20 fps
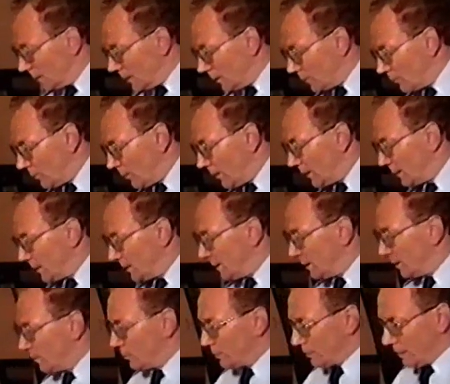And
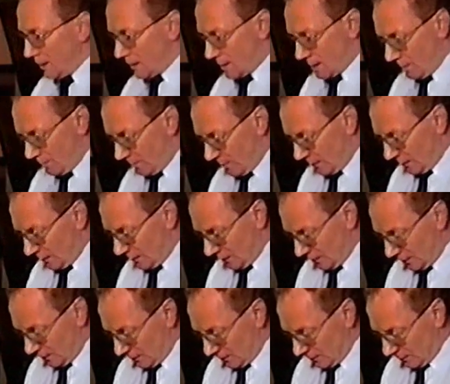finally, you'll need something
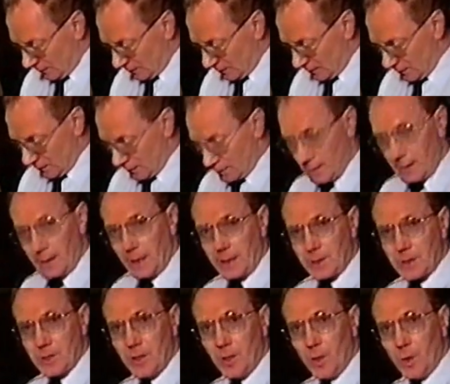to
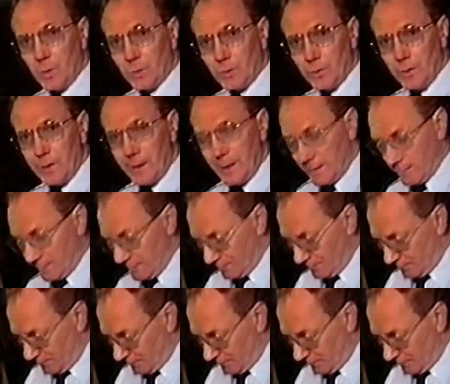catch the old oil in.